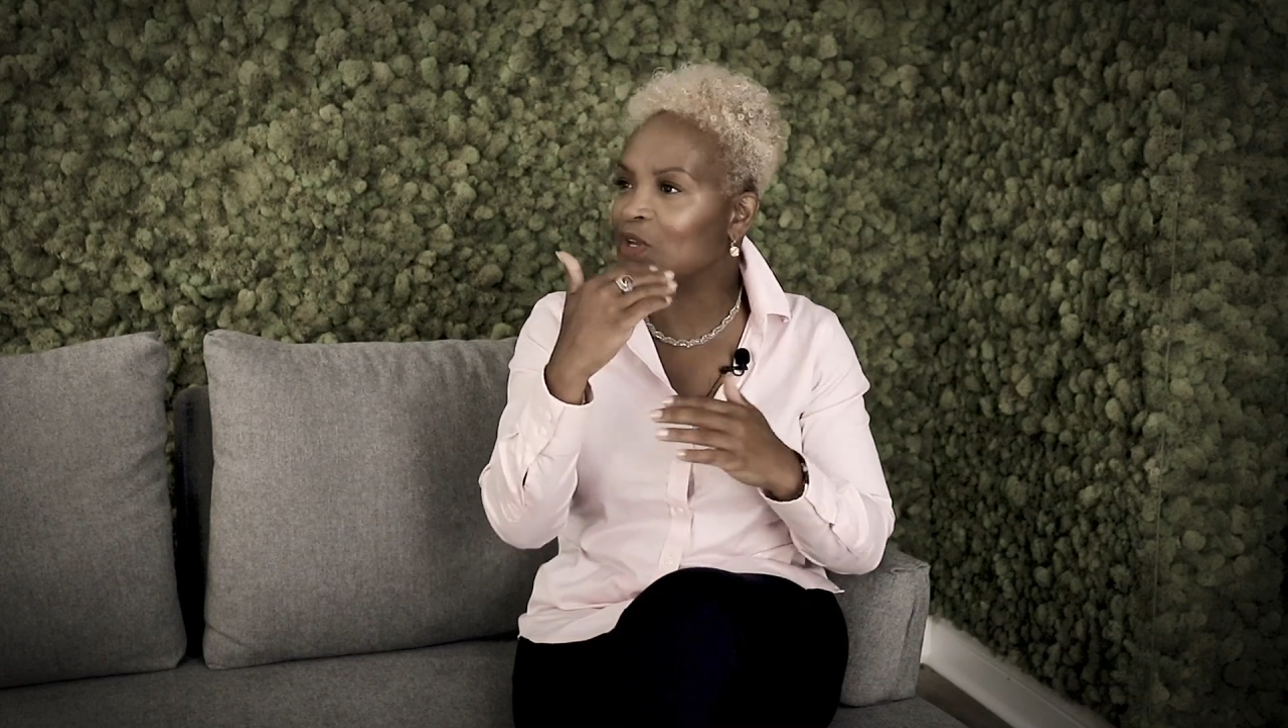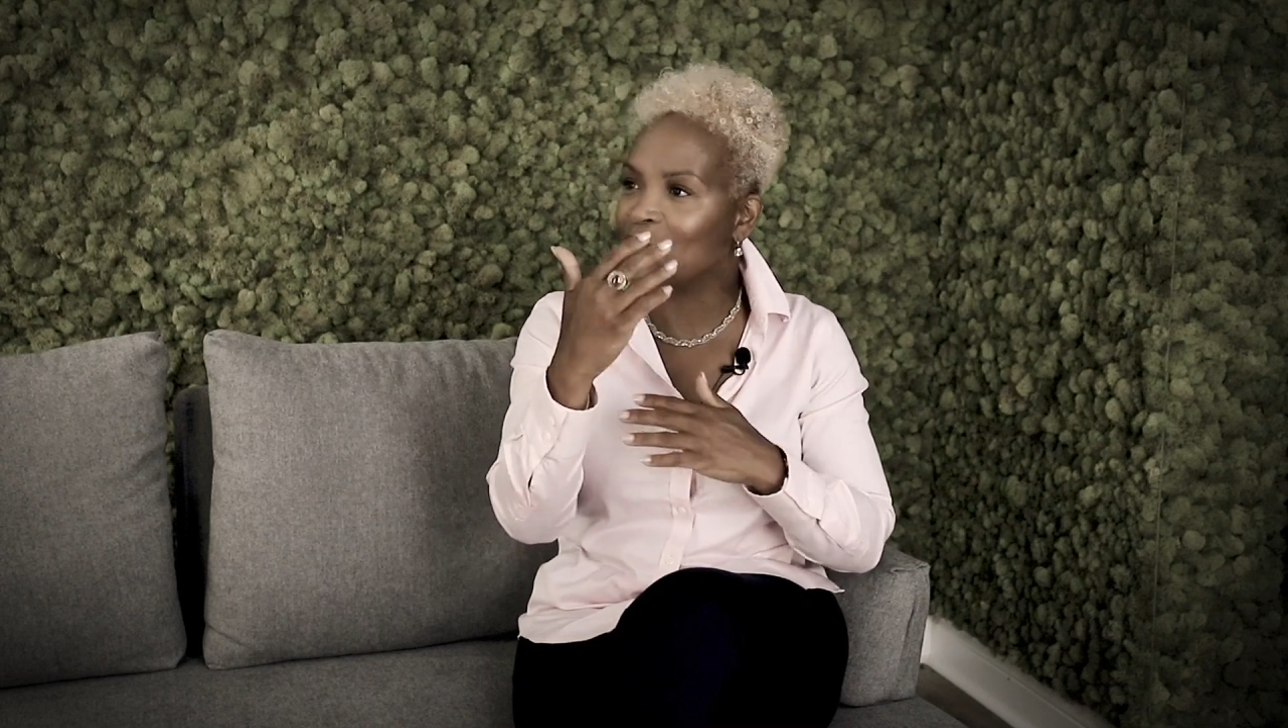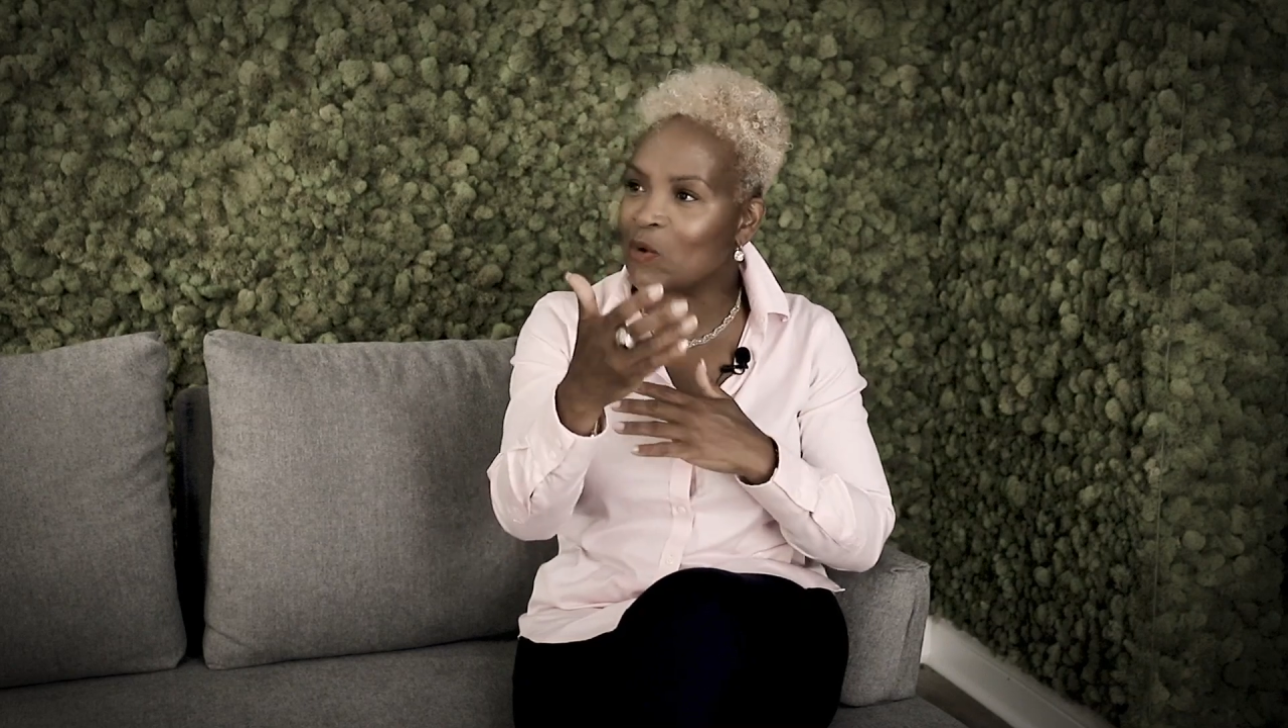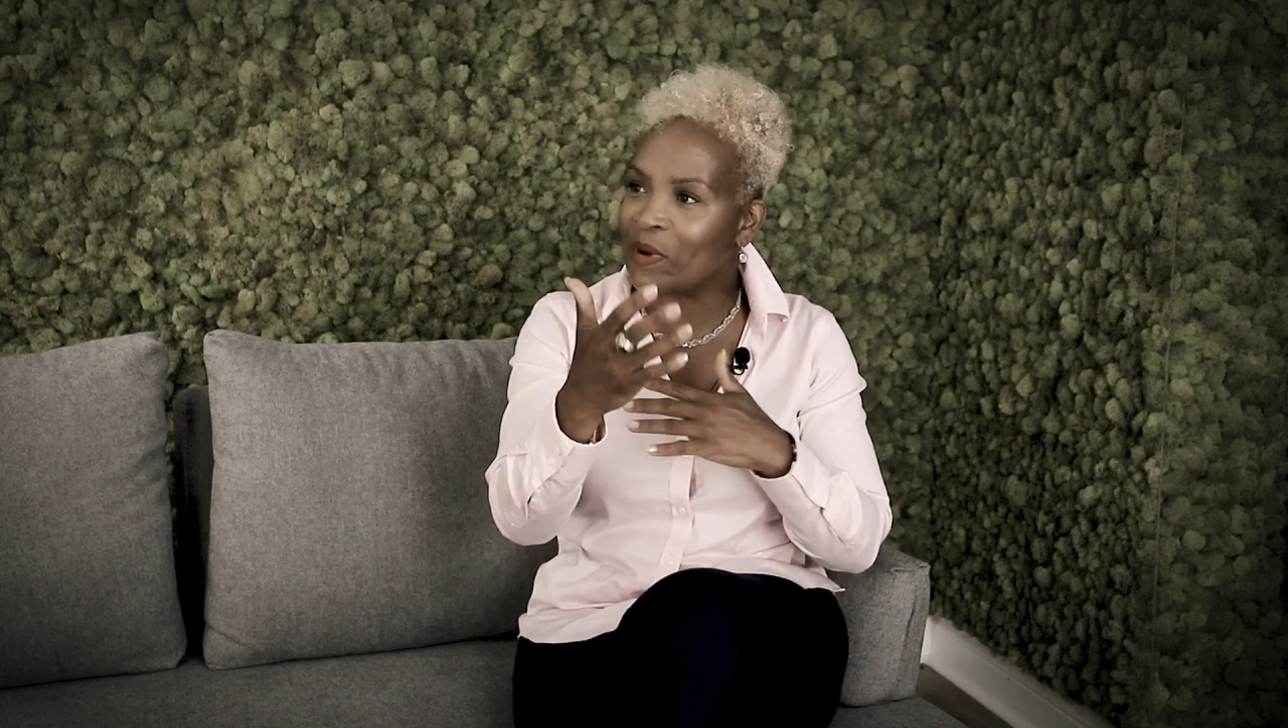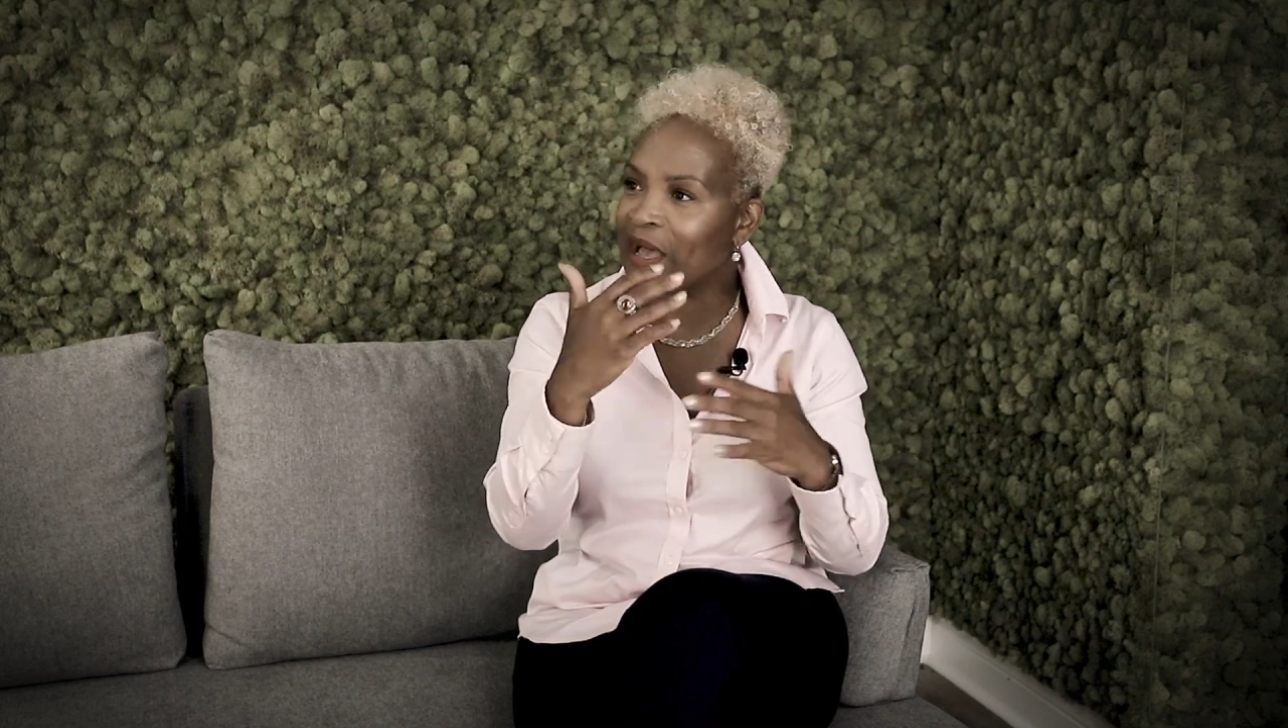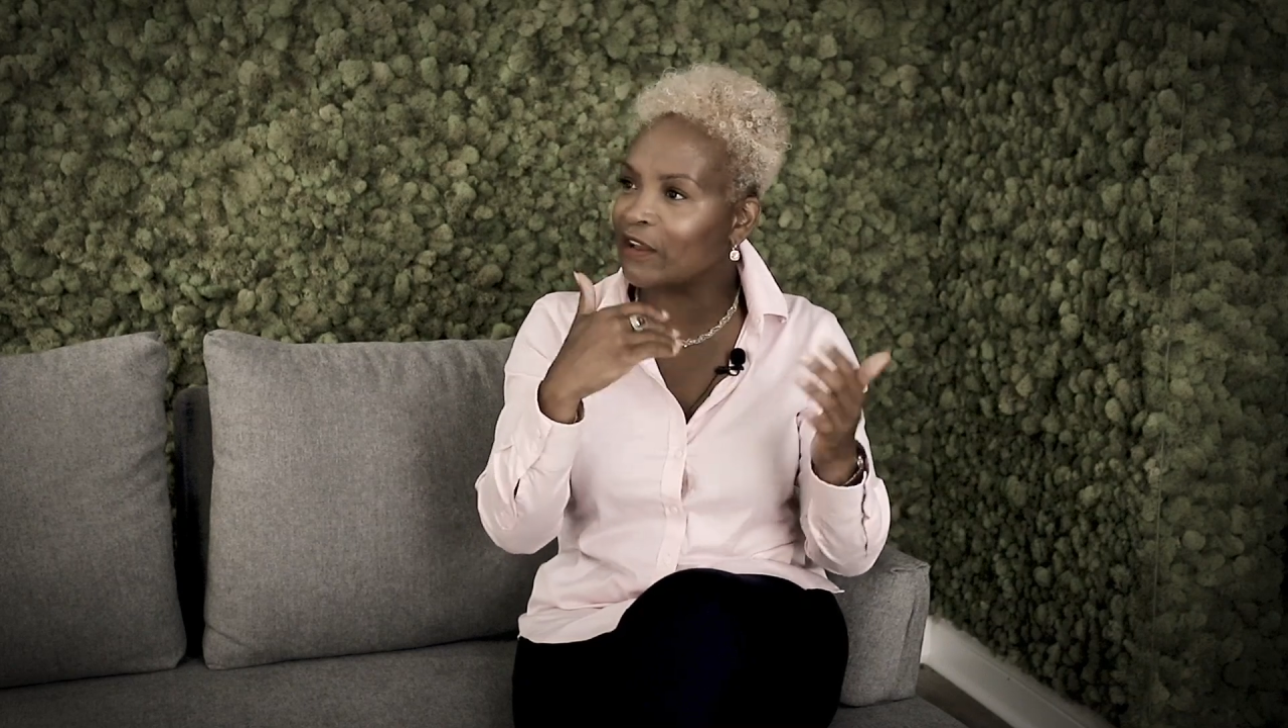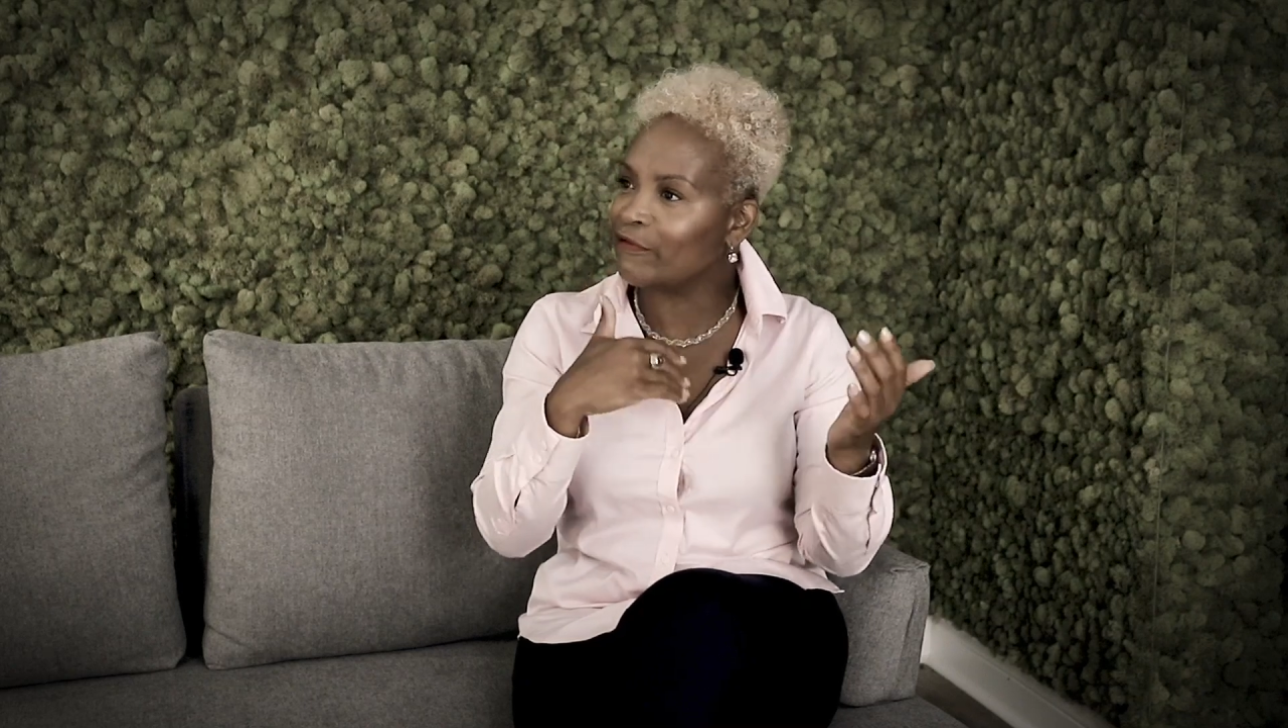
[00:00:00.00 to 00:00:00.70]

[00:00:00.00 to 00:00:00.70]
could go back